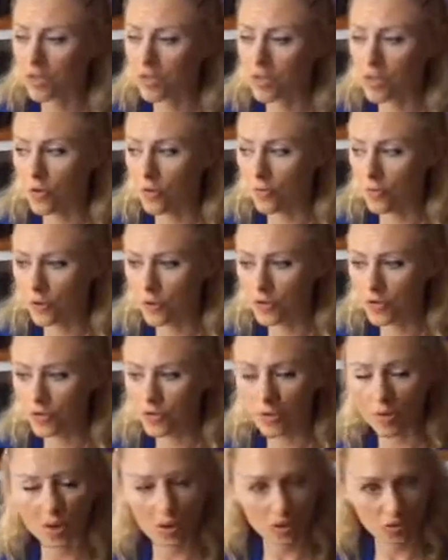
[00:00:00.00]
So
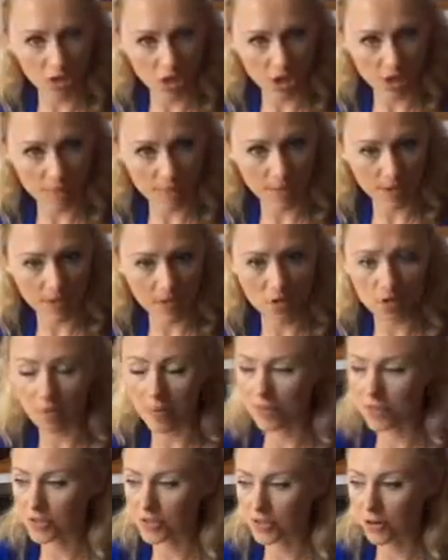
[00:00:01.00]
first, in shaping, you
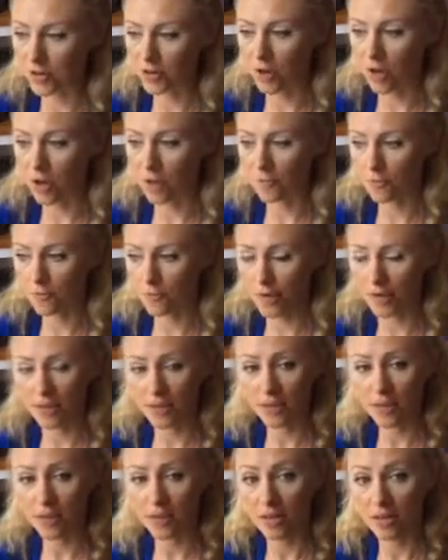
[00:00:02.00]
might start off with
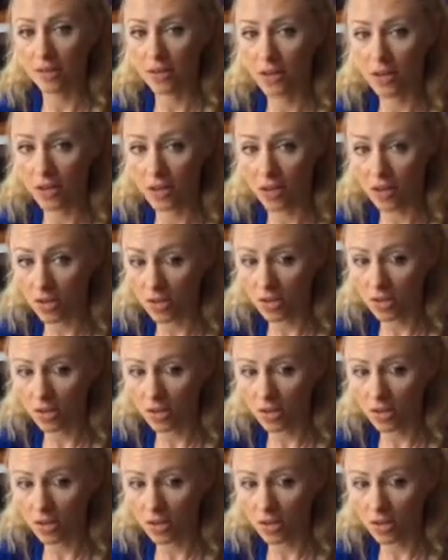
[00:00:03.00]
k,